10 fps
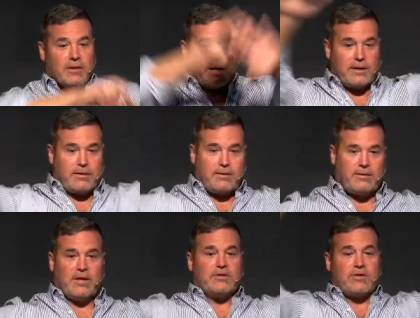like
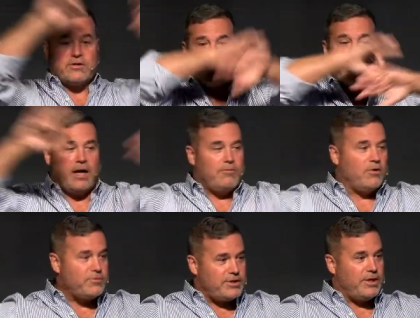this because I, I
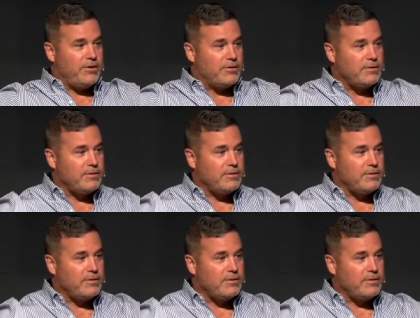won't see you.